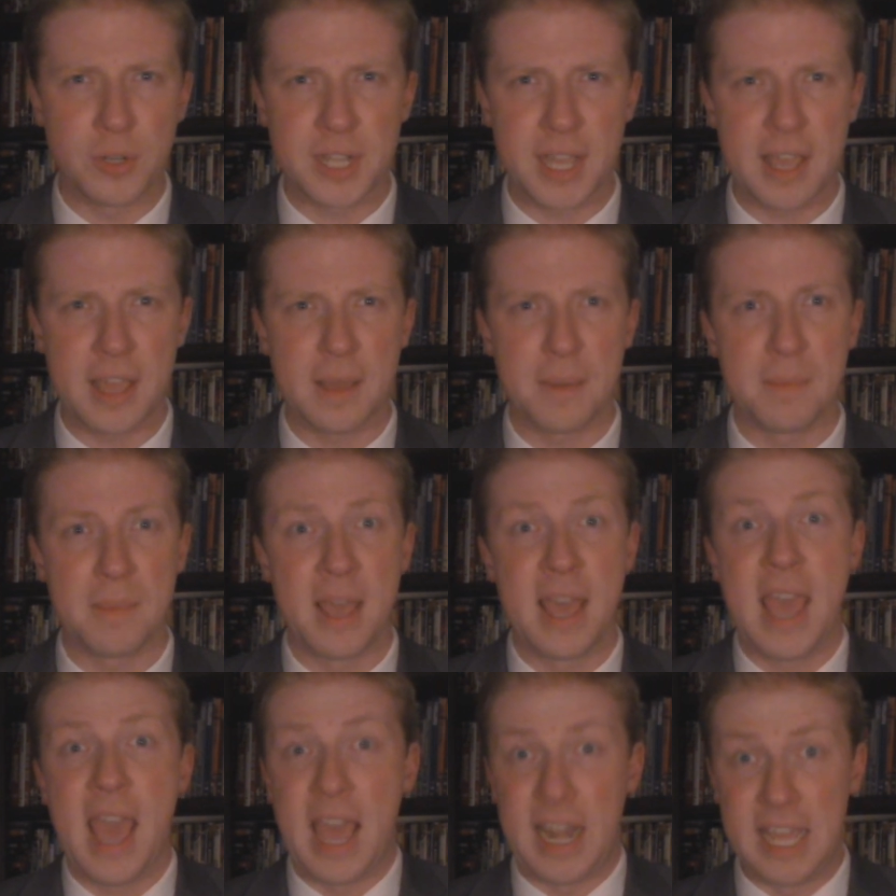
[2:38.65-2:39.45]
to him,
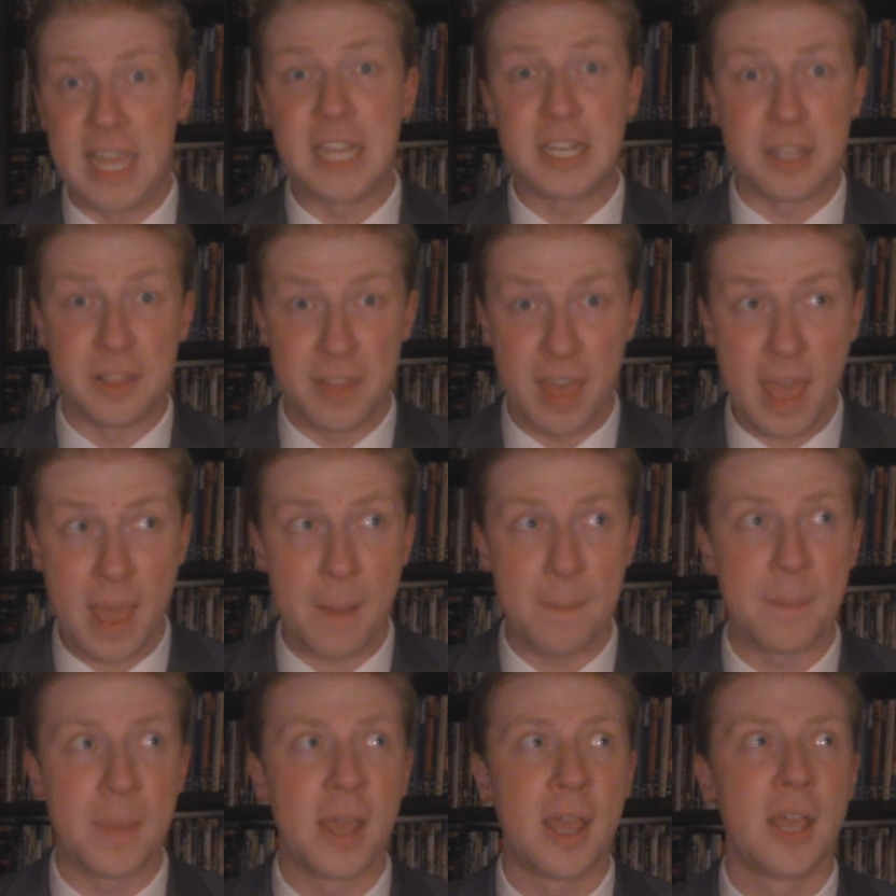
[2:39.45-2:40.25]
and he to
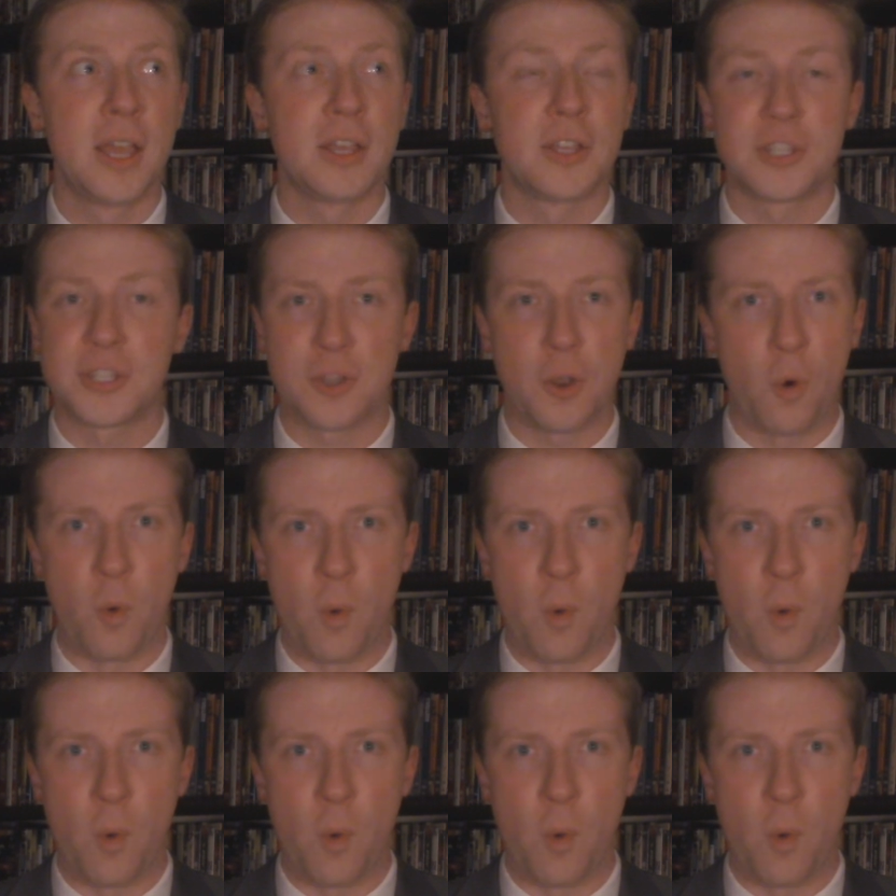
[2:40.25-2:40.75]
them, so